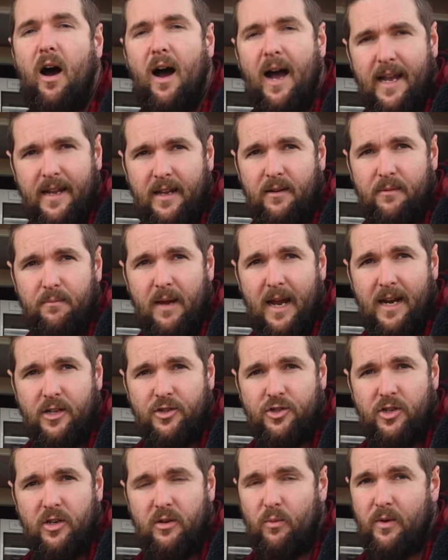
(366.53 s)
I can
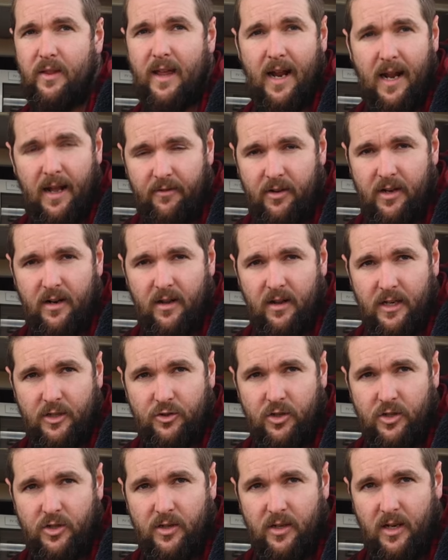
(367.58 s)
manage it without having an
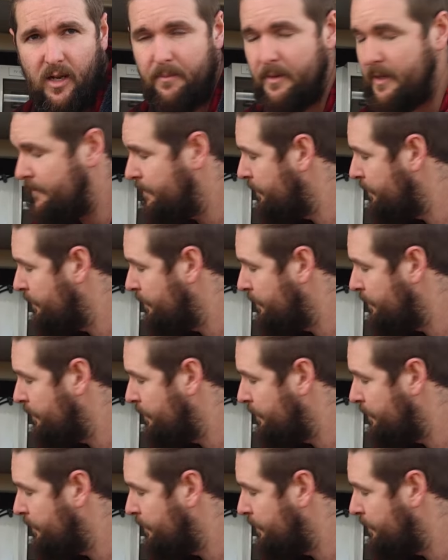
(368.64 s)
electrician come in.